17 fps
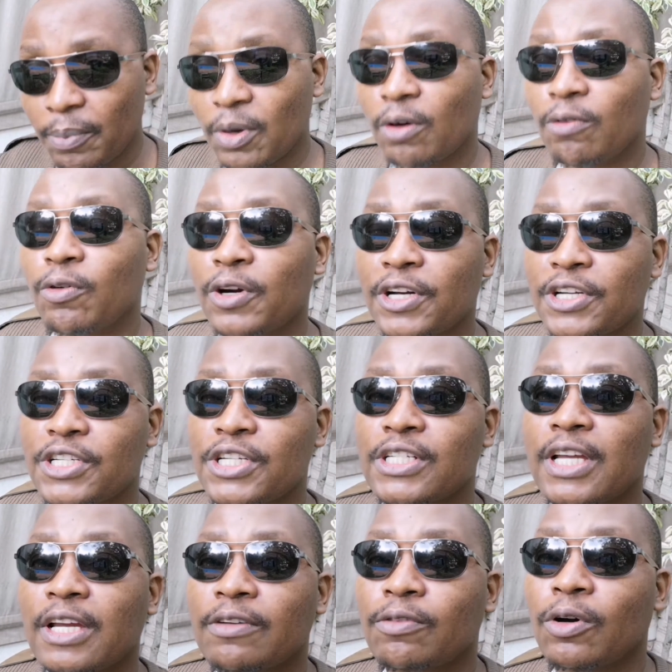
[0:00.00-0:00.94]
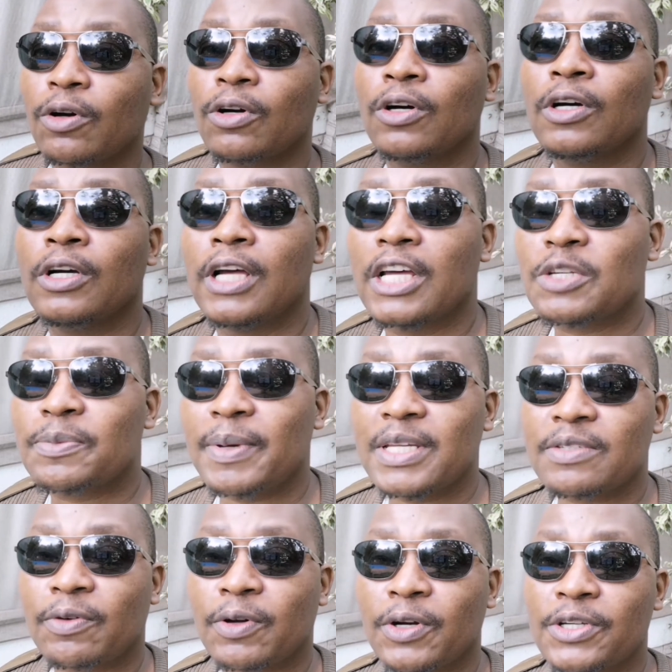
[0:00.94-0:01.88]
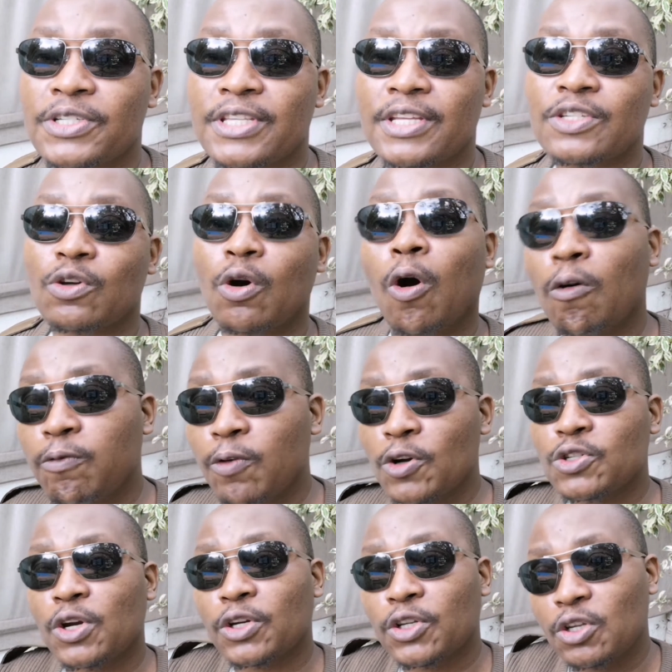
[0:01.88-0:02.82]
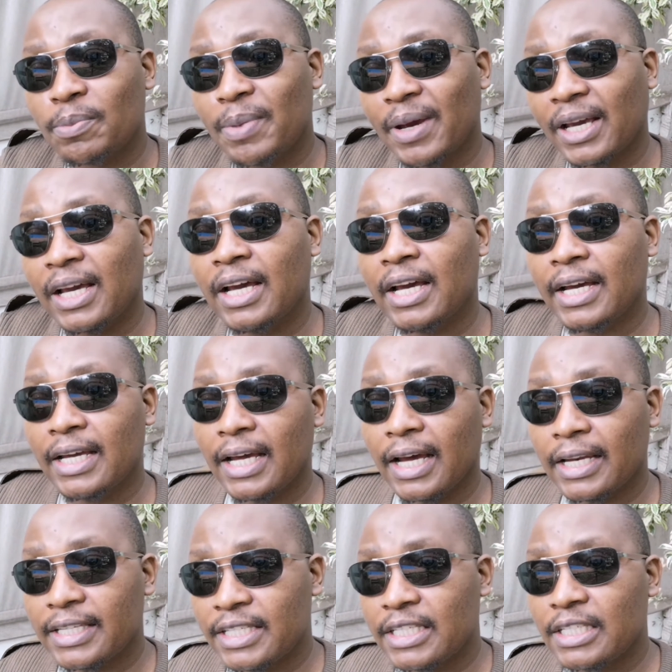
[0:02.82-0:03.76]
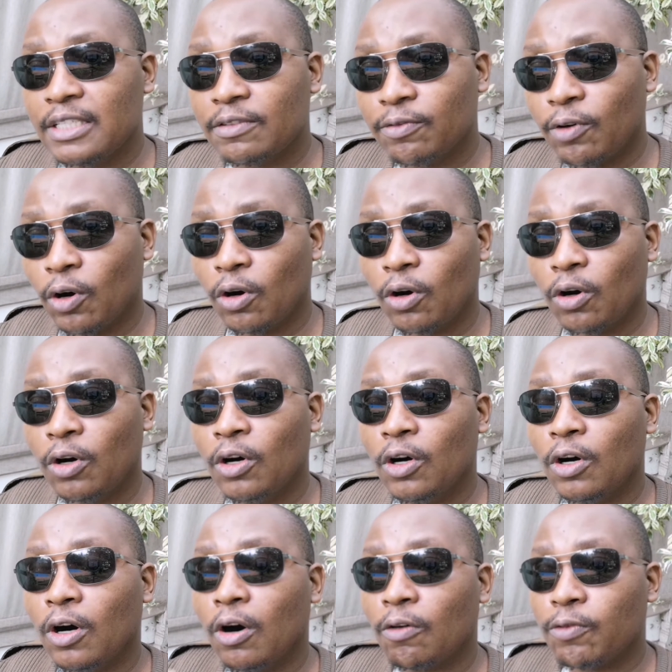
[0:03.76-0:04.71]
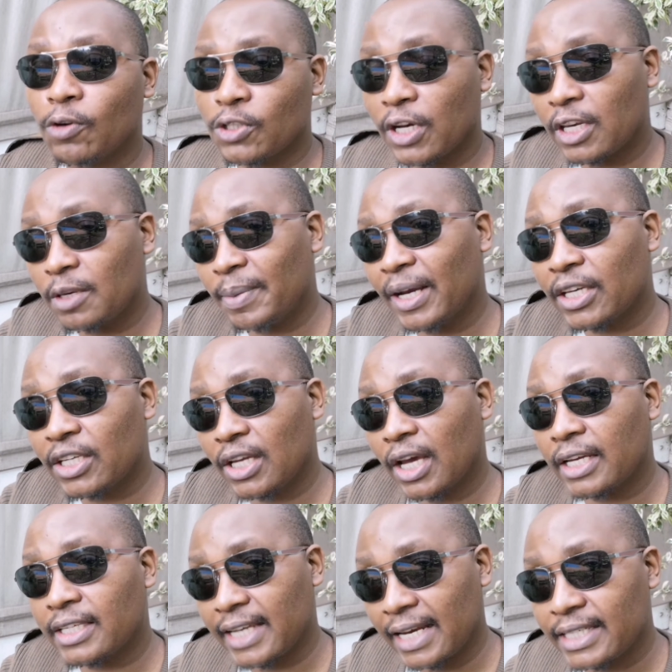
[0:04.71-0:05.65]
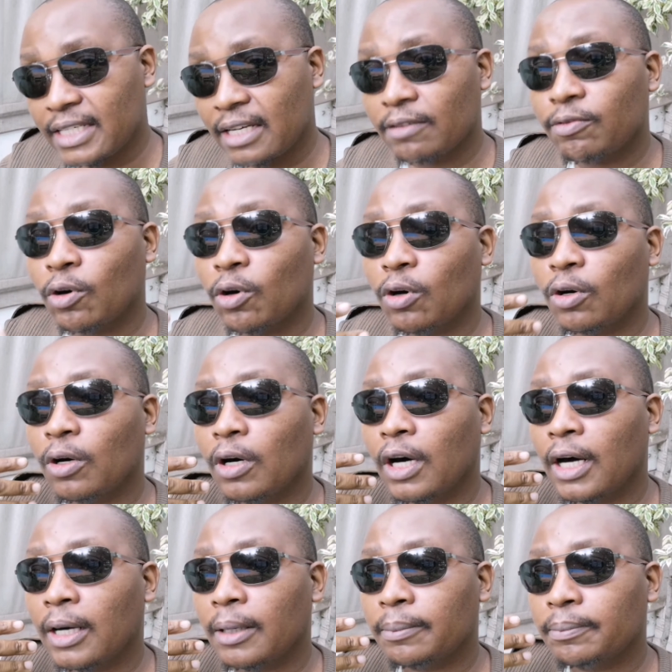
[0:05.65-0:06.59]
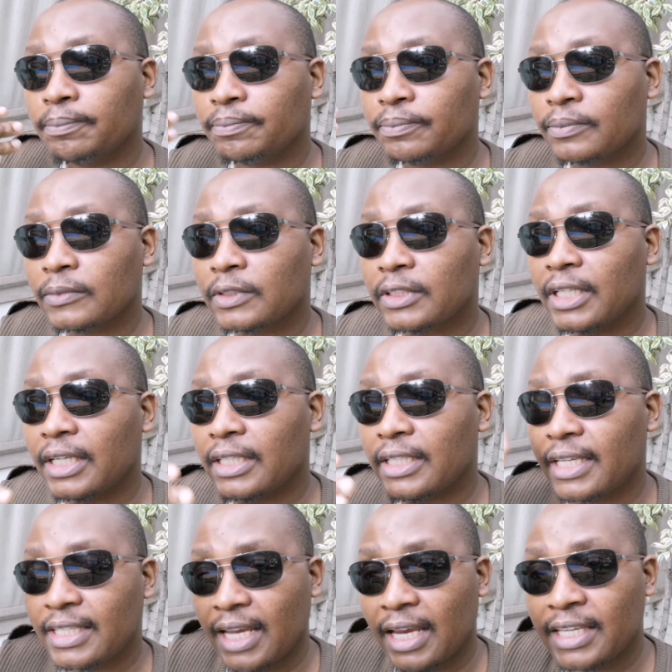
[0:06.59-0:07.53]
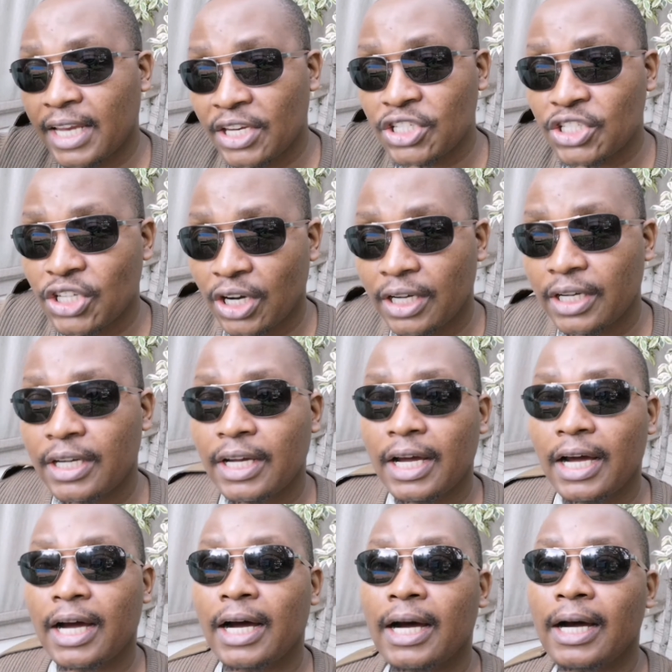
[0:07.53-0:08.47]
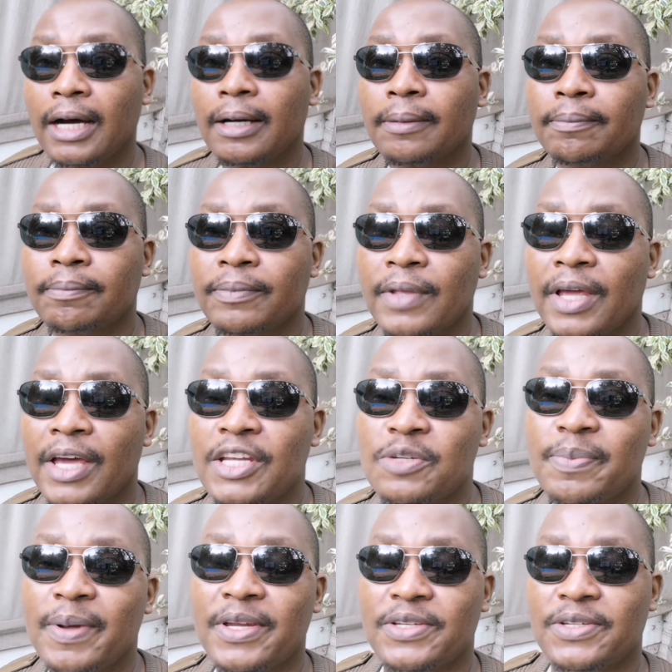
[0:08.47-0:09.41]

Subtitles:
restricted for airspace, for instance, or Foxtrot Quebec D for, or Foxtrot Quebec Delta for danger airspace.